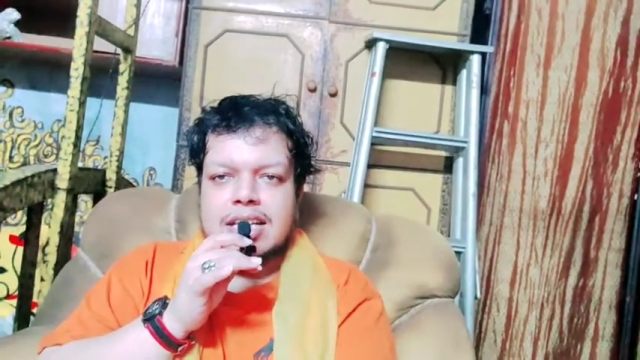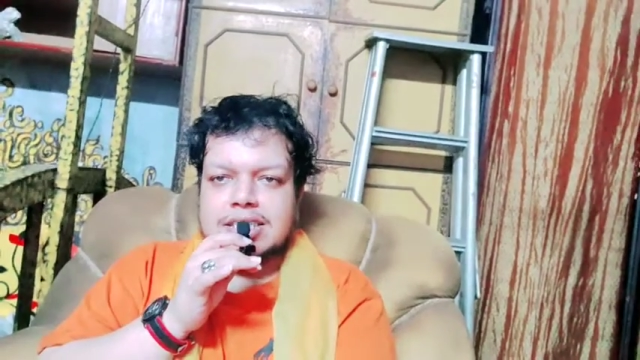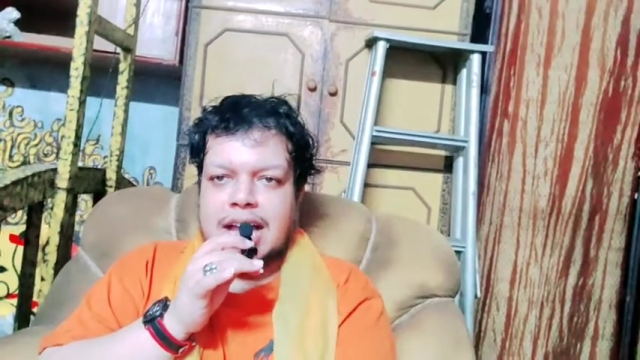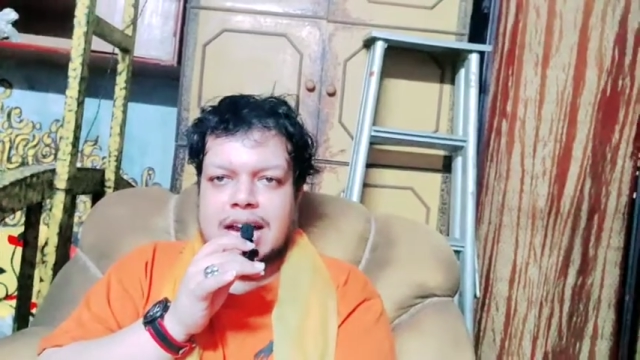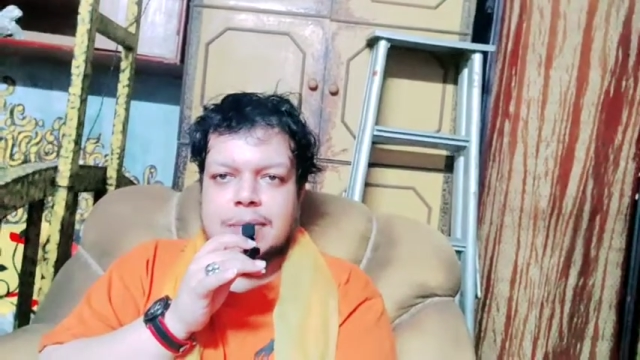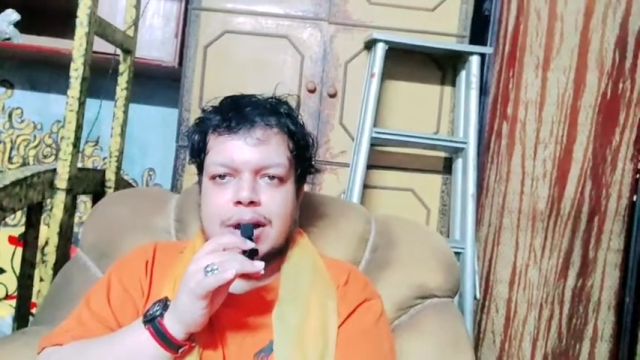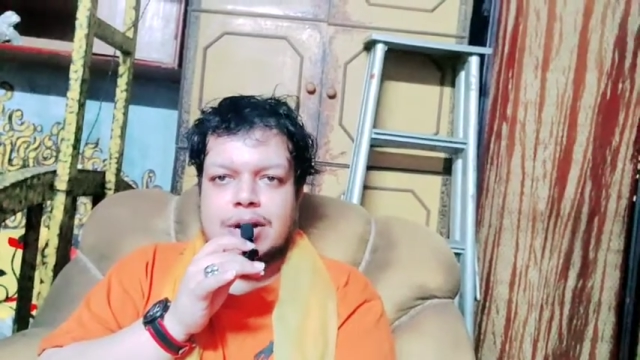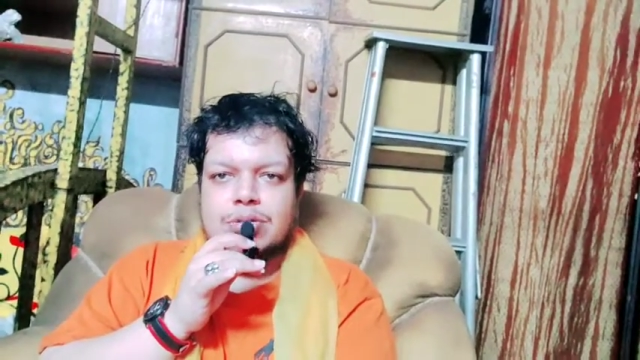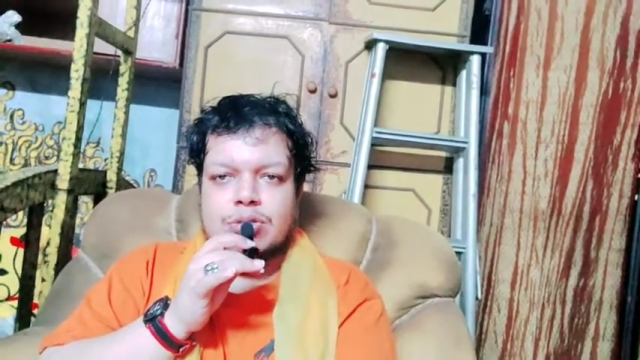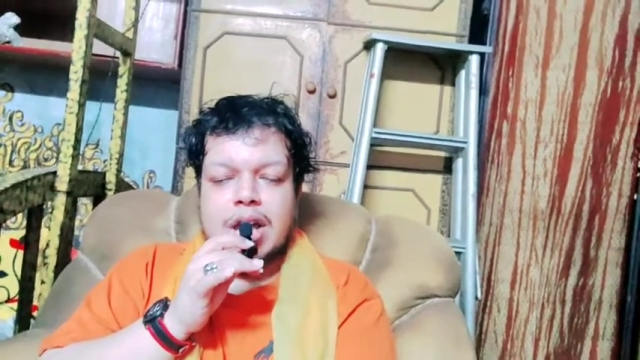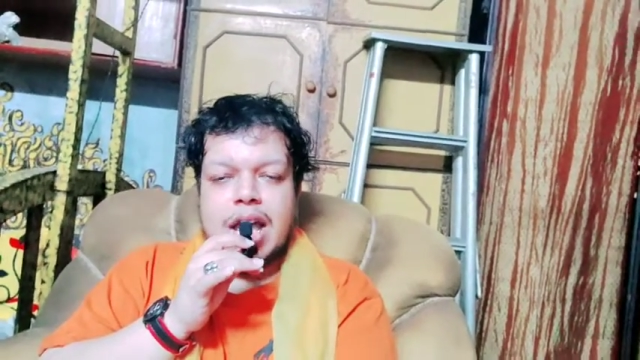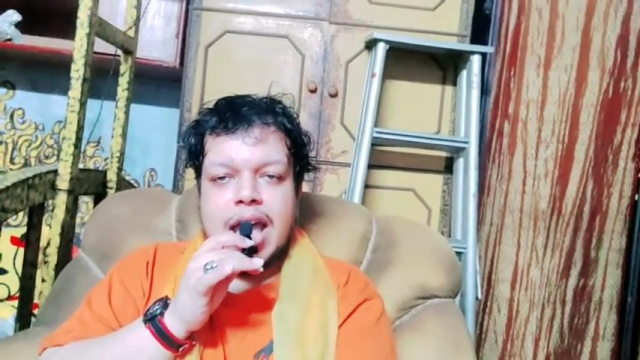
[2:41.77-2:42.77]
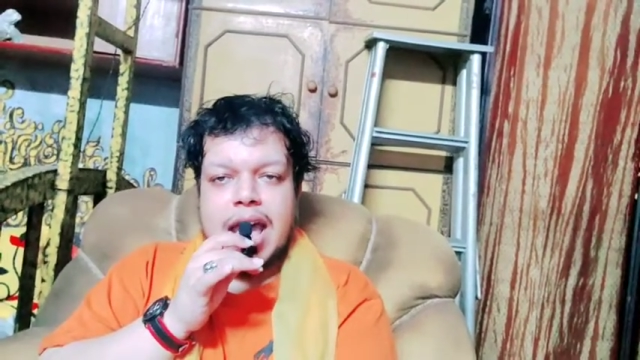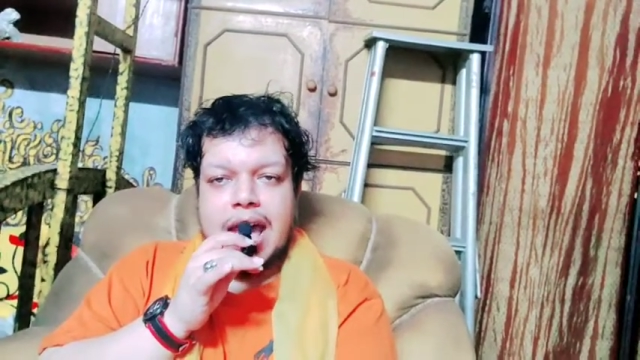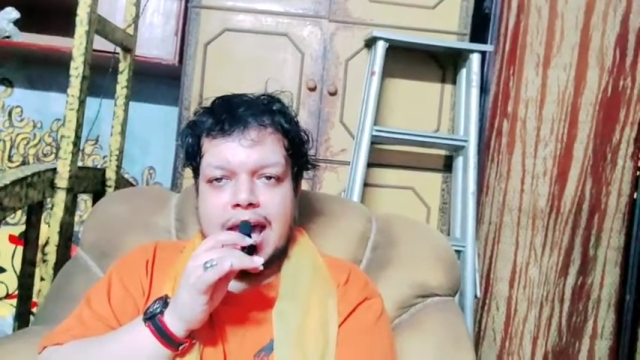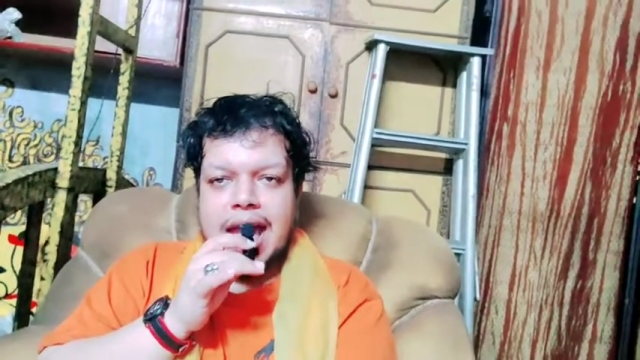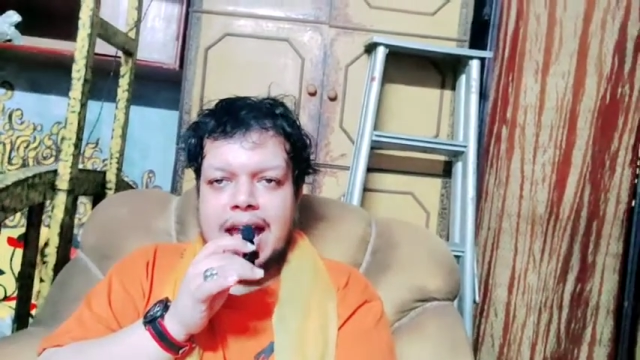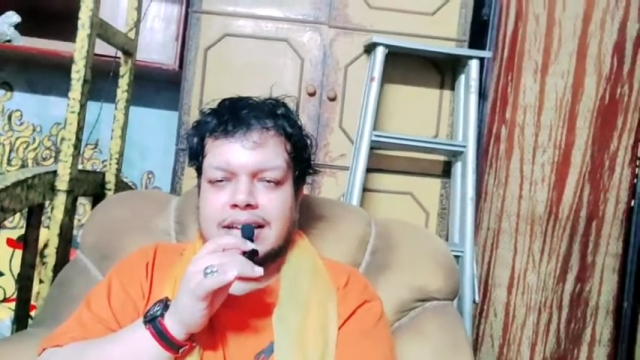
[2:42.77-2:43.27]
Saira Banu
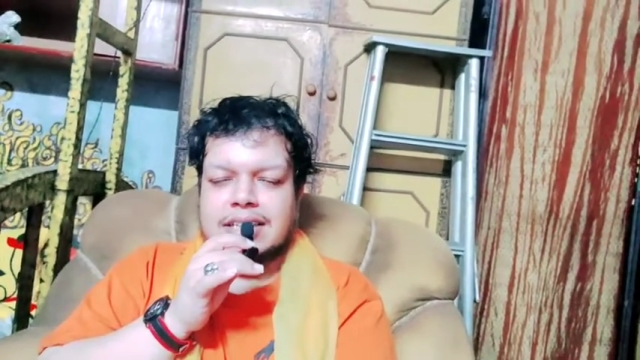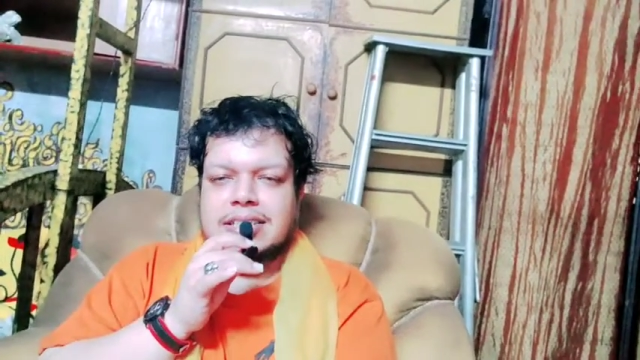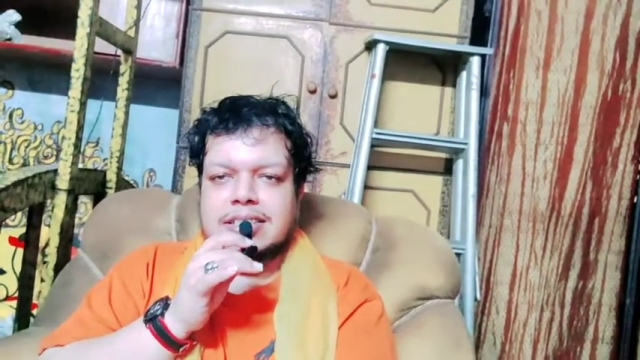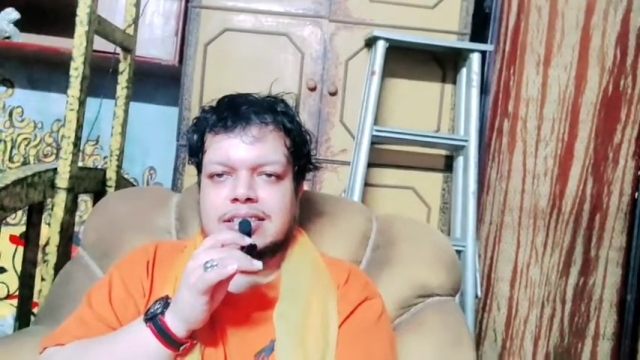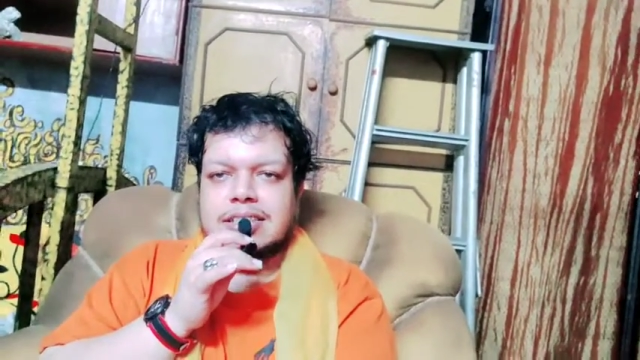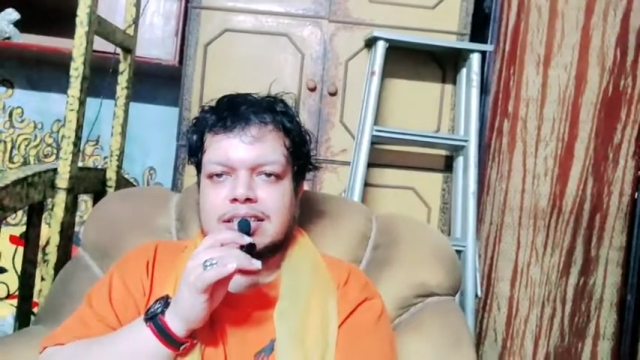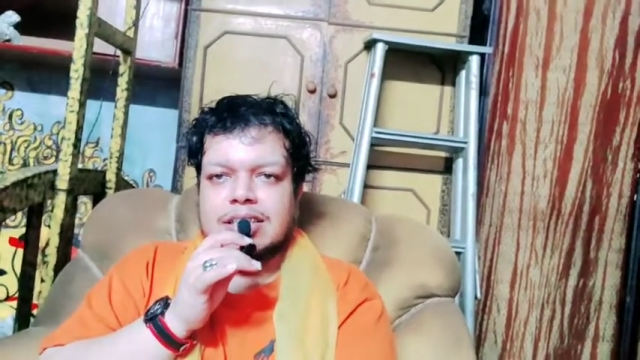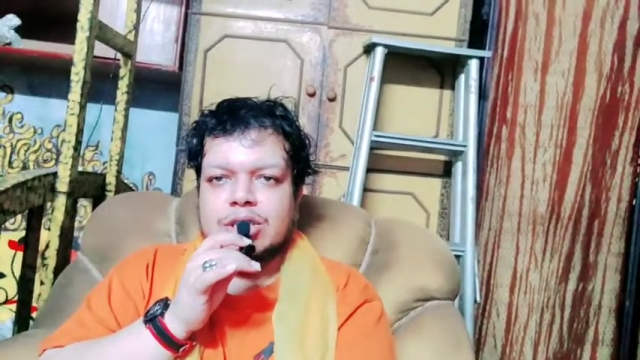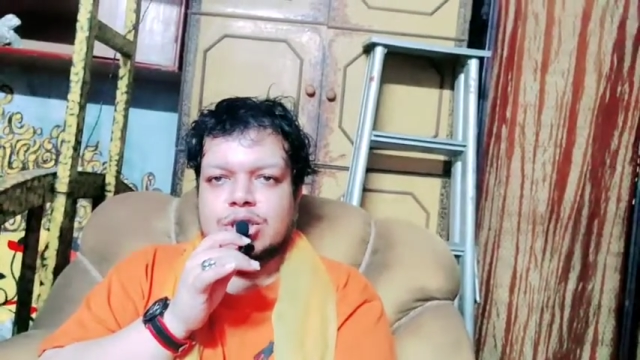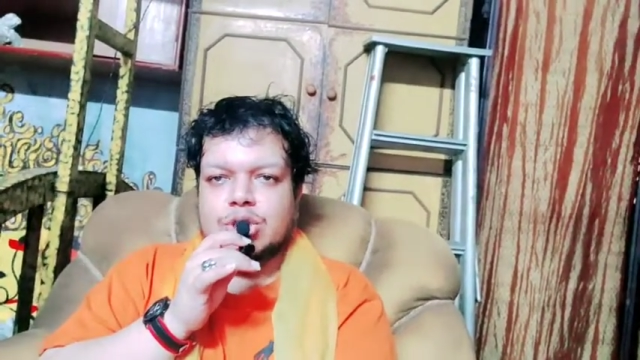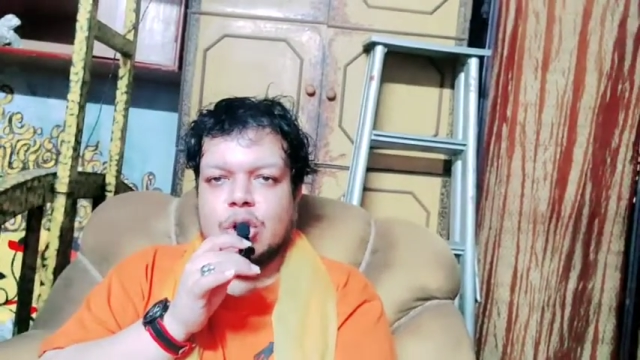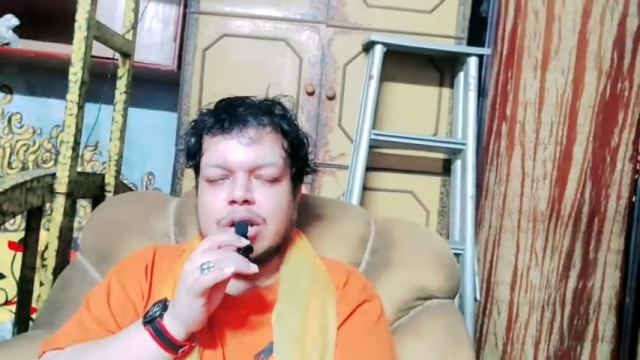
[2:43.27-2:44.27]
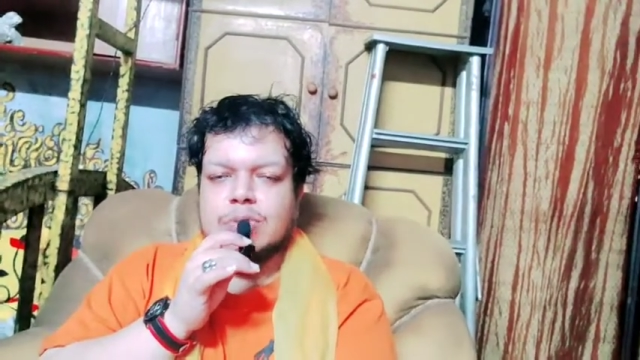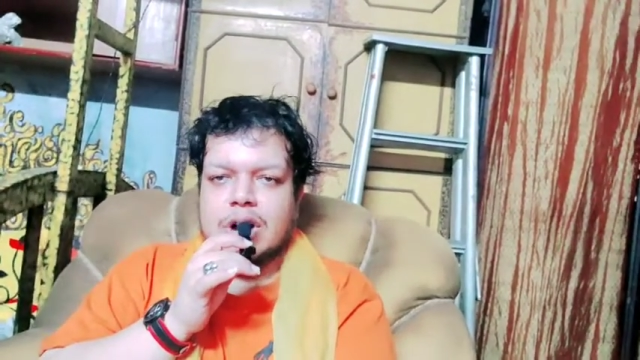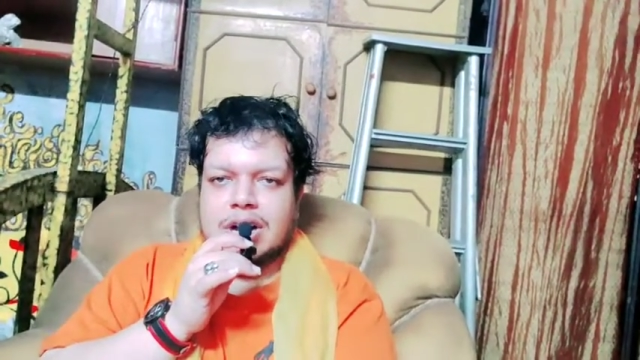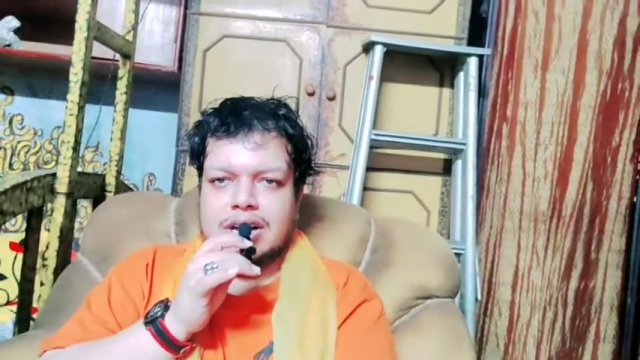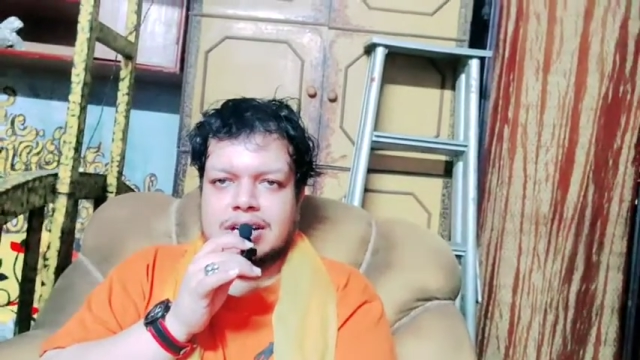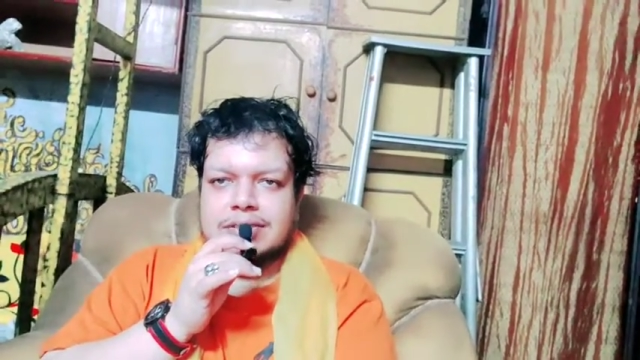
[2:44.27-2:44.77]
and Johnny
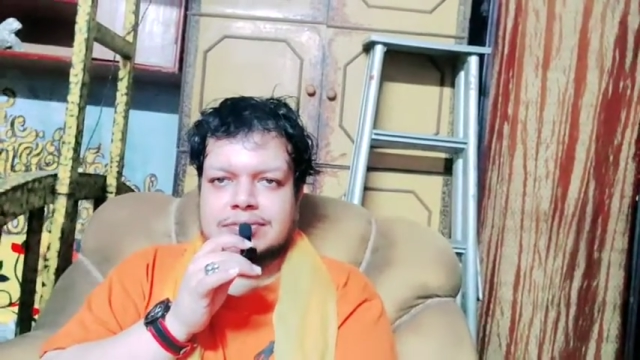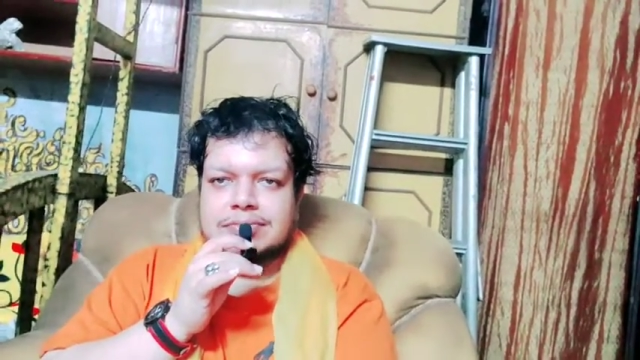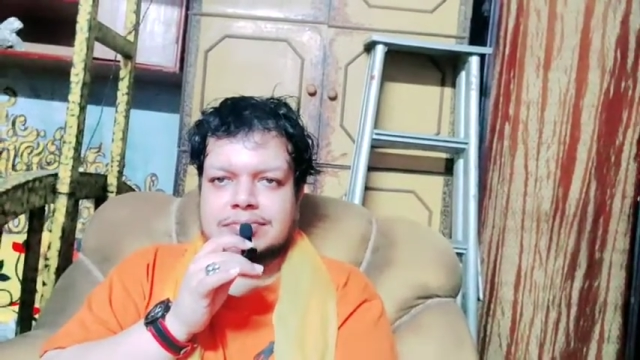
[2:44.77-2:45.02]
Walker,